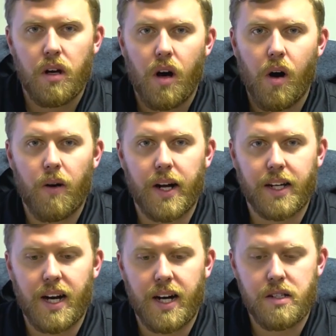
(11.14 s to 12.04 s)
All right,
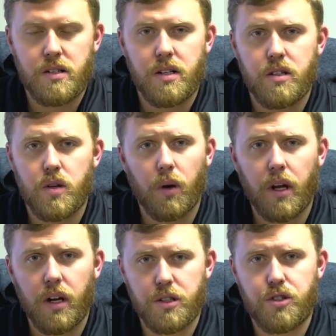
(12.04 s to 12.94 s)
guys, so we're
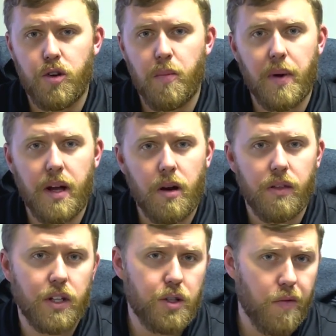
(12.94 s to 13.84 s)
gonna assume here
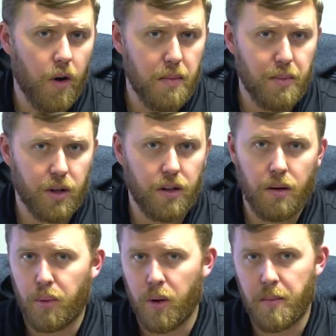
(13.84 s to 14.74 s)
that you've already booked an
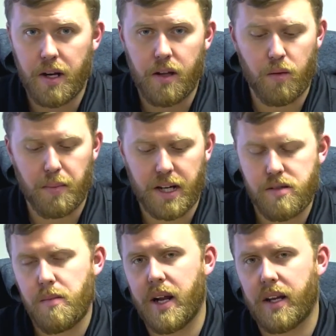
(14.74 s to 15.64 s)
appointment, either by
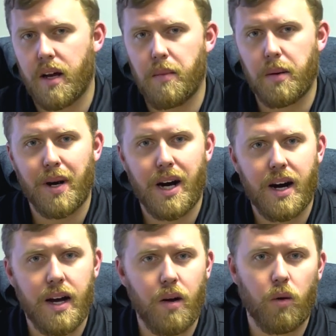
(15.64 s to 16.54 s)
somebody coming
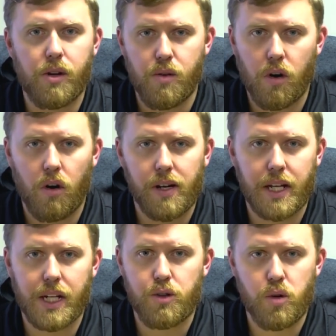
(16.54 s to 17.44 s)
by or you calling
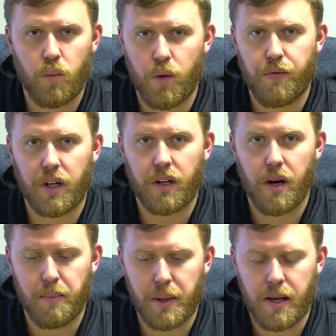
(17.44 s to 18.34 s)
into a roofing
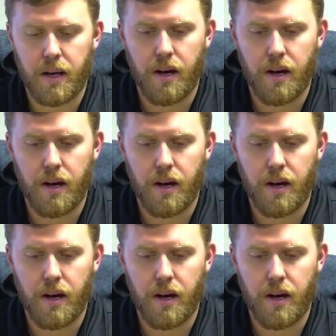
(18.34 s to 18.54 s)
company.